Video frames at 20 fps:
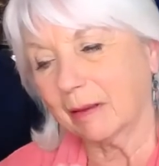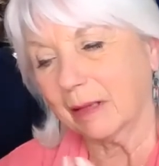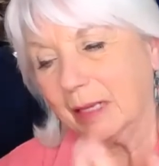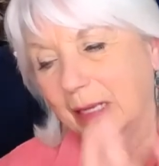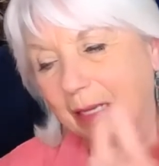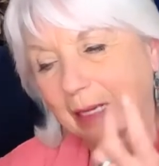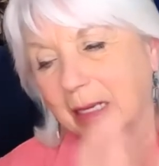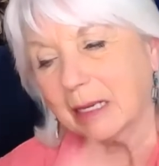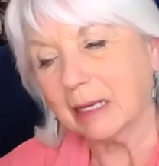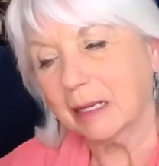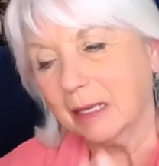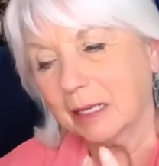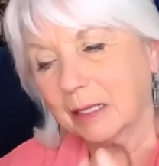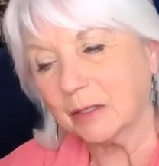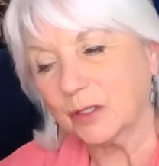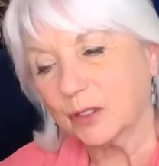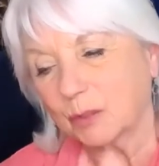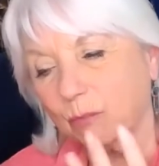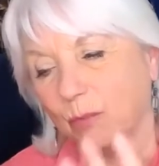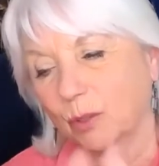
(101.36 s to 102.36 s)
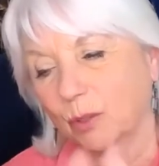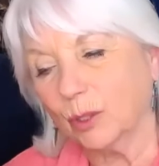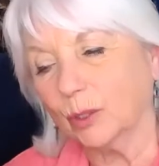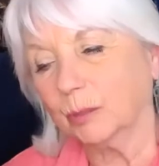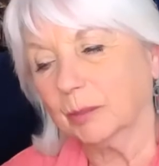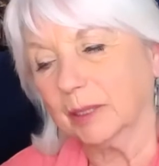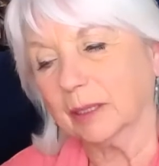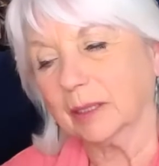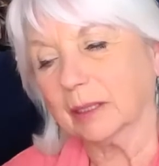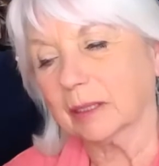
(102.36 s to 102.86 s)
In this
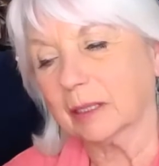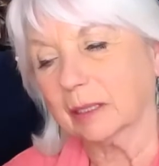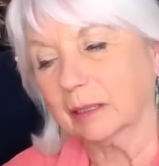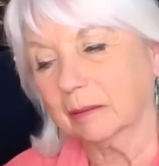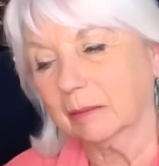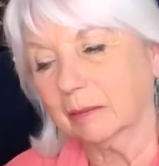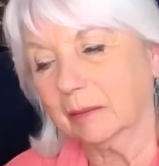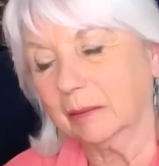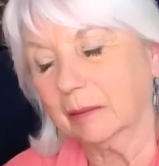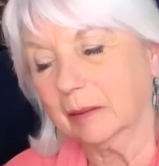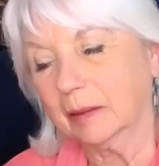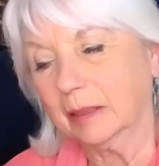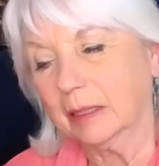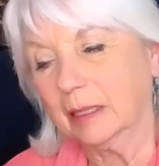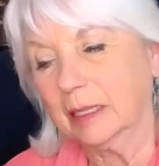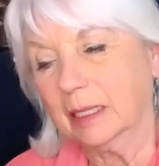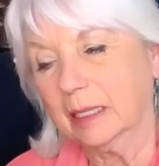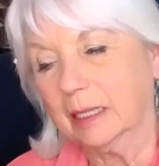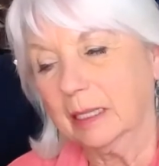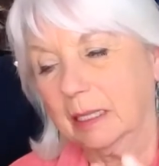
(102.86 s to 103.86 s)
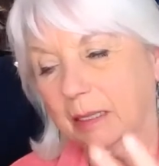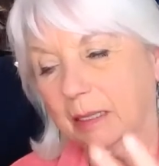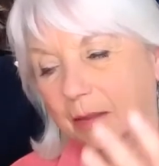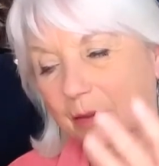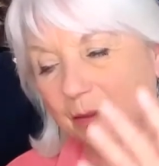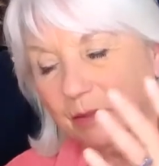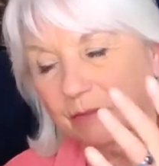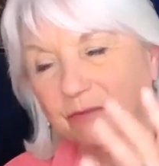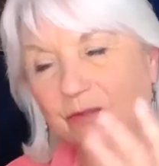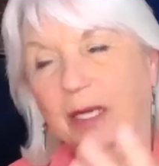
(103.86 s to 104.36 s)
moment,
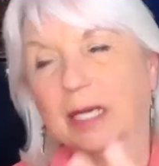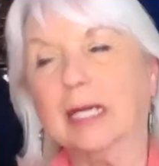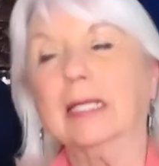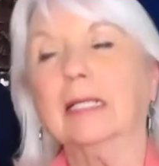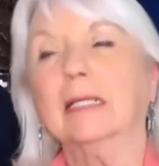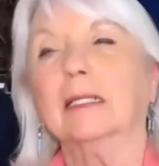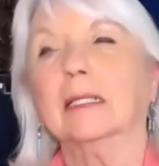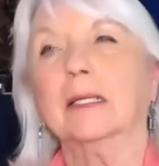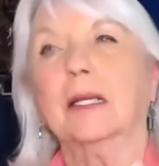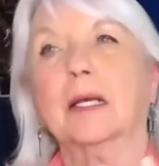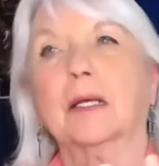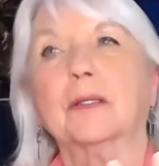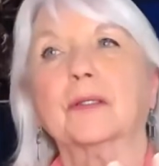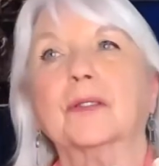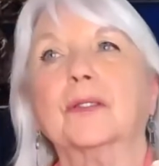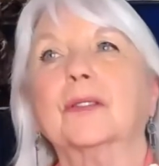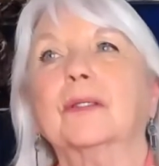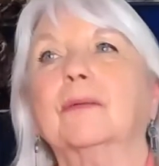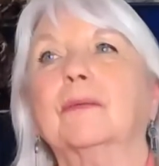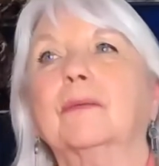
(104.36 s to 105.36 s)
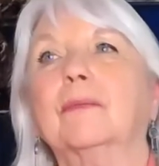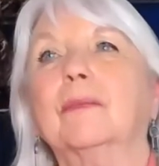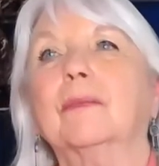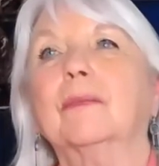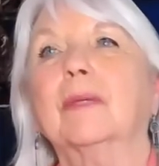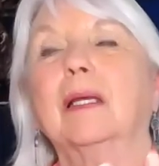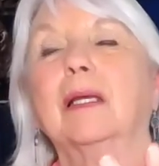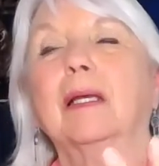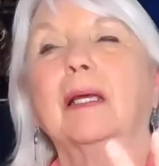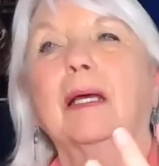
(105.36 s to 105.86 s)
the vitalness
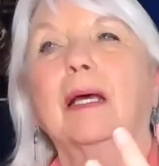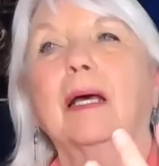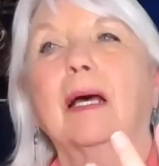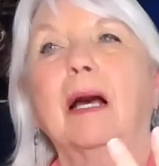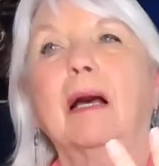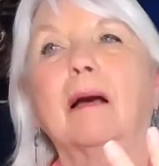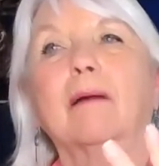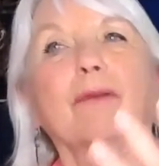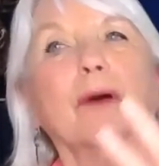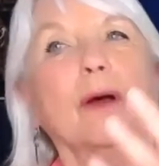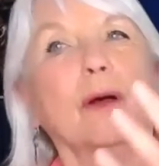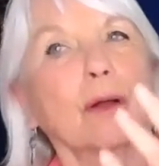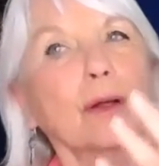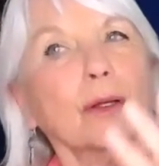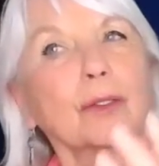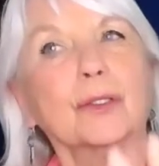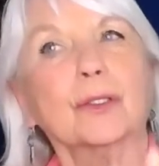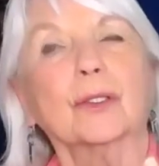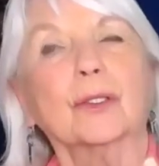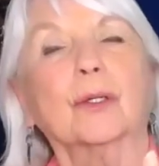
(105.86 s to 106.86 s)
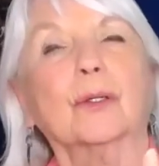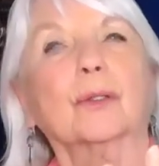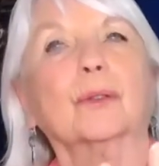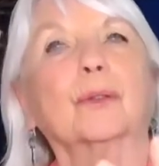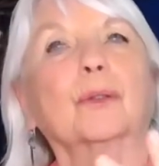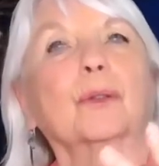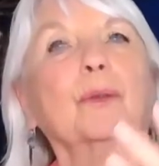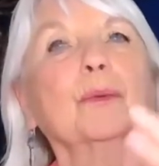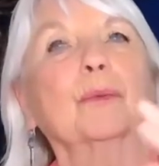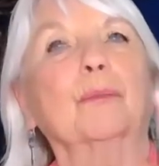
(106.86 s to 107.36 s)
of
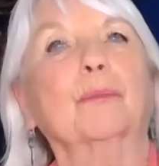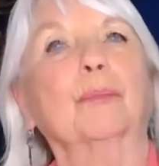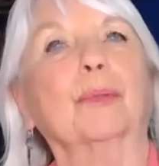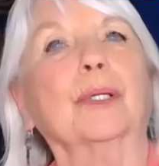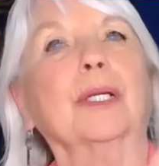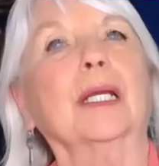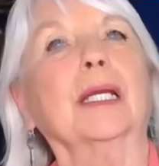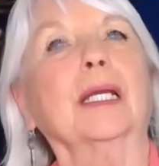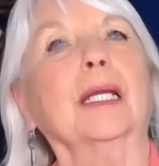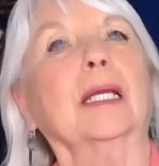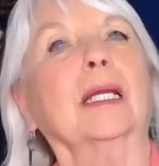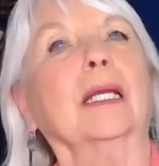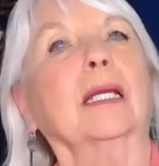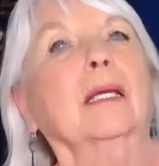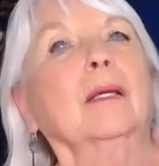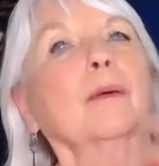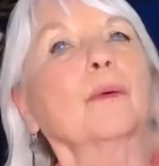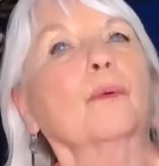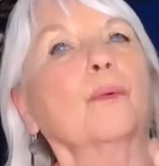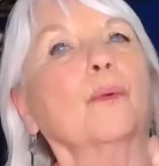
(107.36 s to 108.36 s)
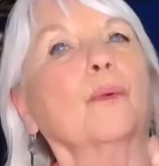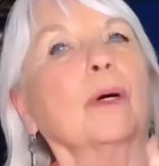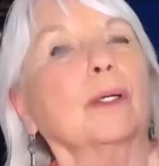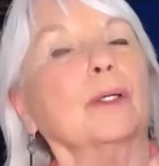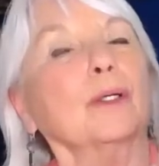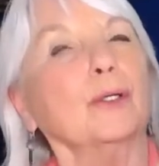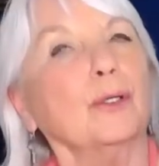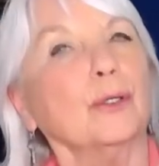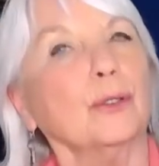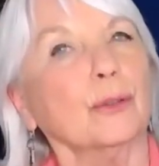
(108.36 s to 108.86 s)
also bringing what
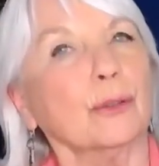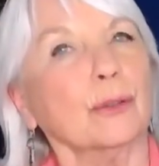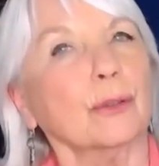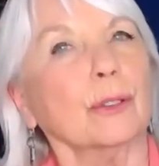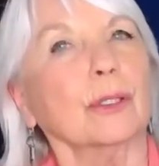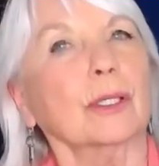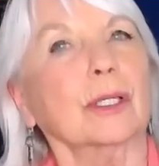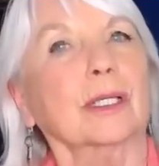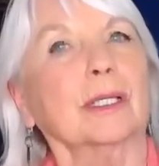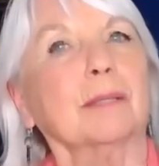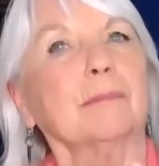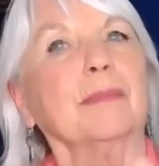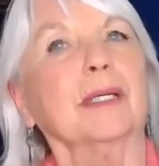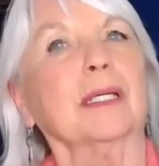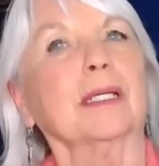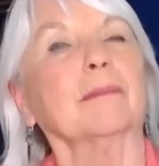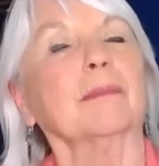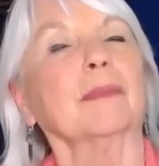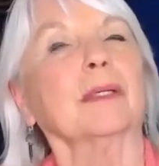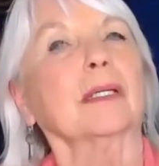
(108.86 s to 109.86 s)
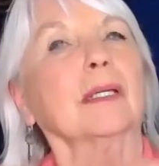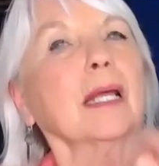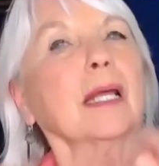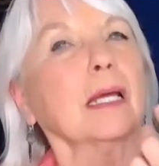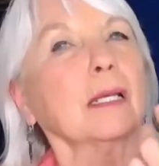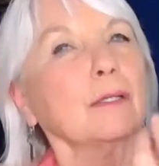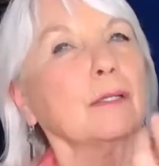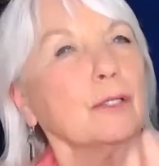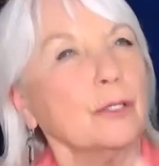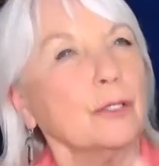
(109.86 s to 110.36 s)
your commitment
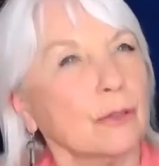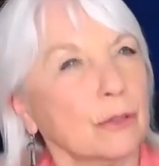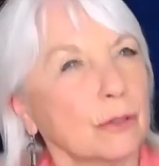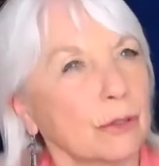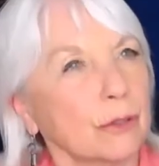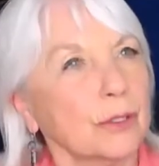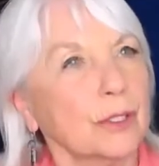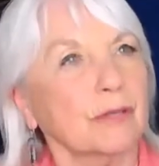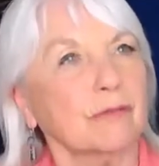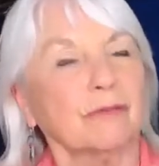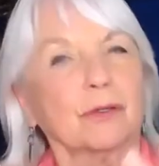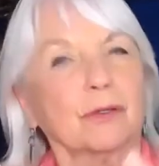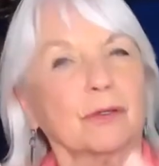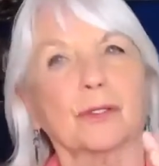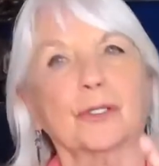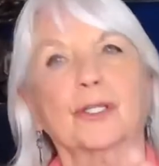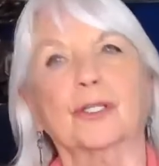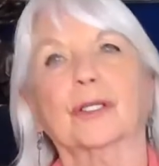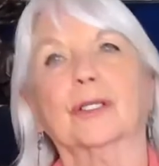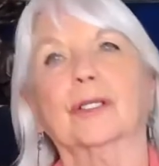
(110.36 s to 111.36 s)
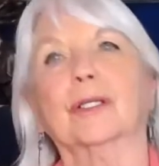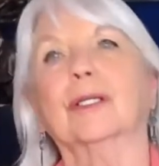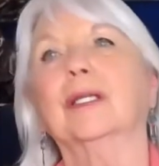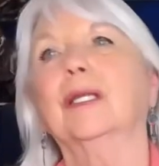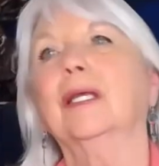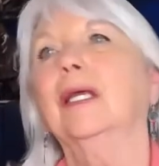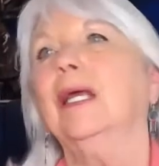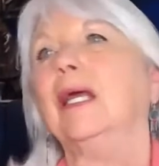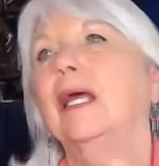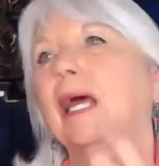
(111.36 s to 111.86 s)
and your devotion
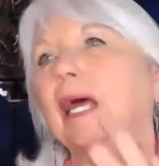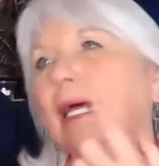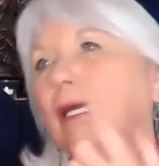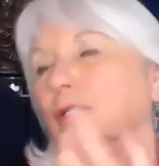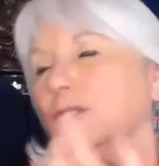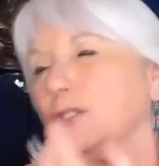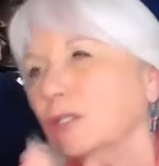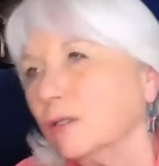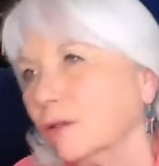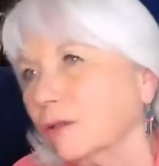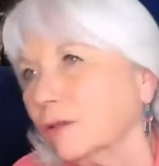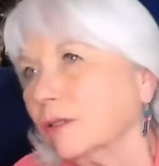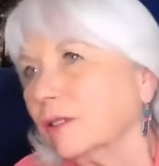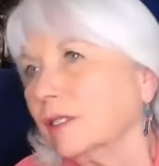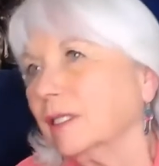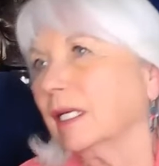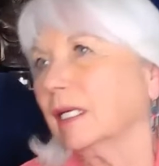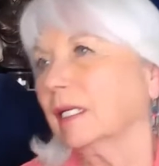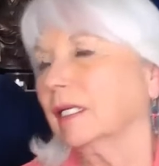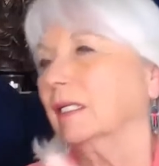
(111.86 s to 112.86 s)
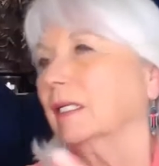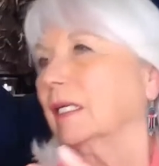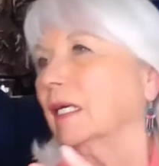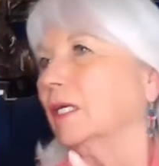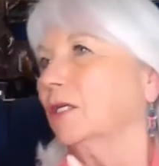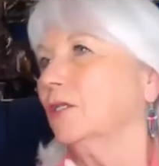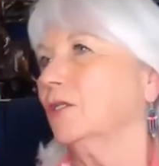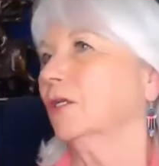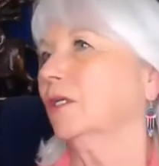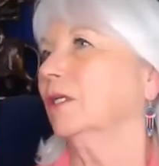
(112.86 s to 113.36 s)
and your
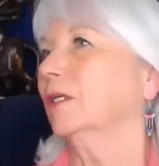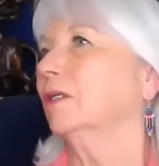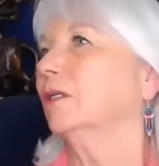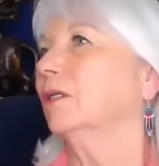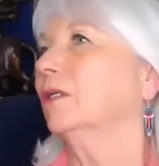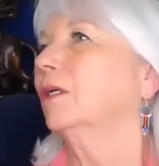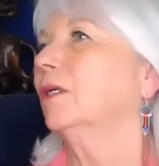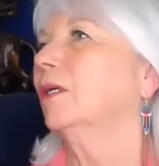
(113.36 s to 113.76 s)
dedication